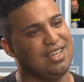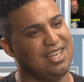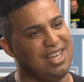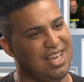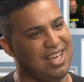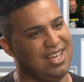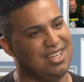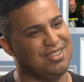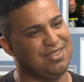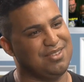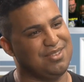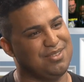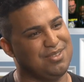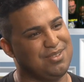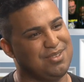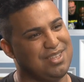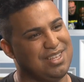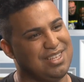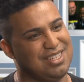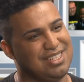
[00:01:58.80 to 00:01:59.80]
Yeah,
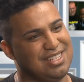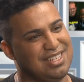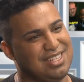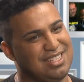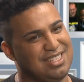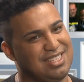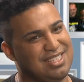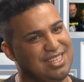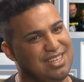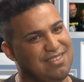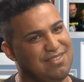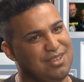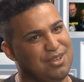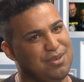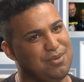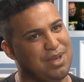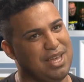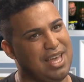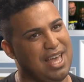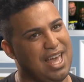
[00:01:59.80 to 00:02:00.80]
2007,
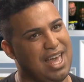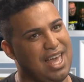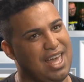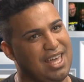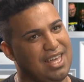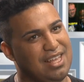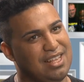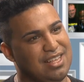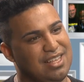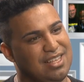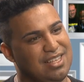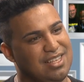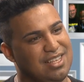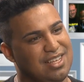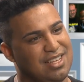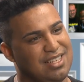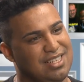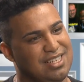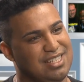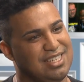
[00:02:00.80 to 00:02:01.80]
where I
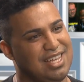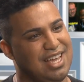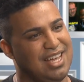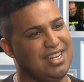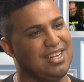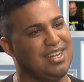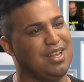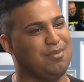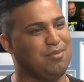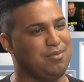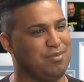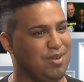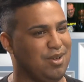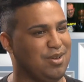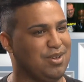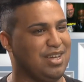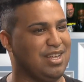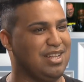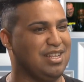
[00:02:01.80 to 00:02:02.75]
decided, okay,